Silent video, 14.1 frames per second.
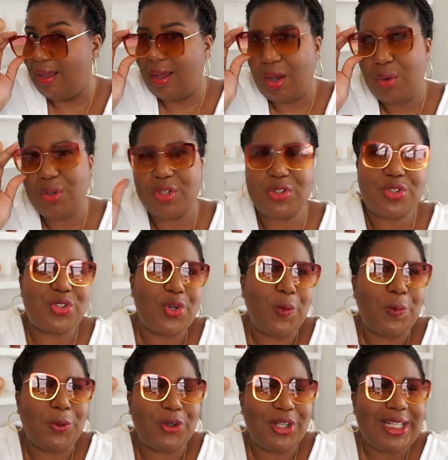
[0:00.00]
oh, they're so
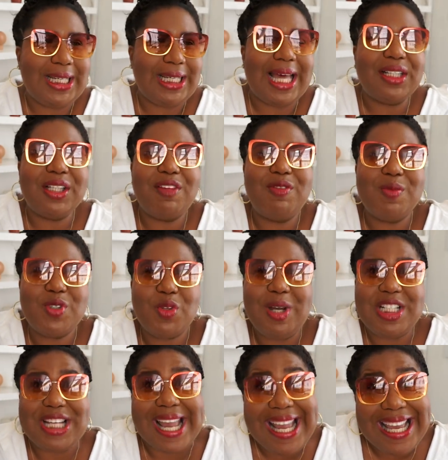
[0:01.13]
pretty. I love them so
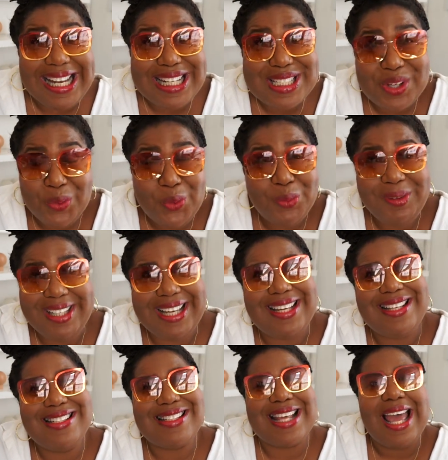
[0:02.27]
much. And it's cool
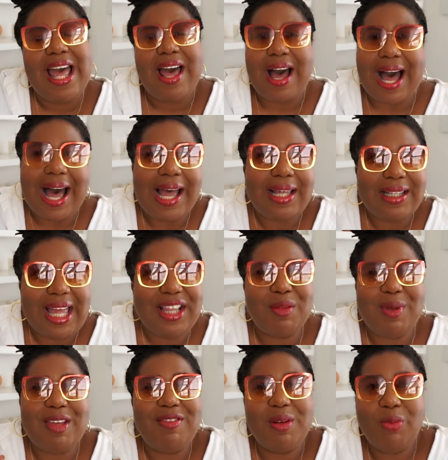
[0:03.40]
because I like them
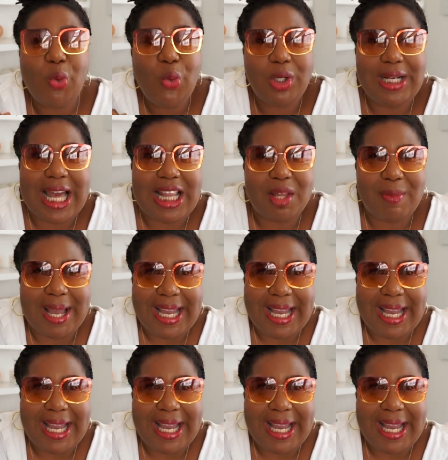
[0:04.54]
even more now that my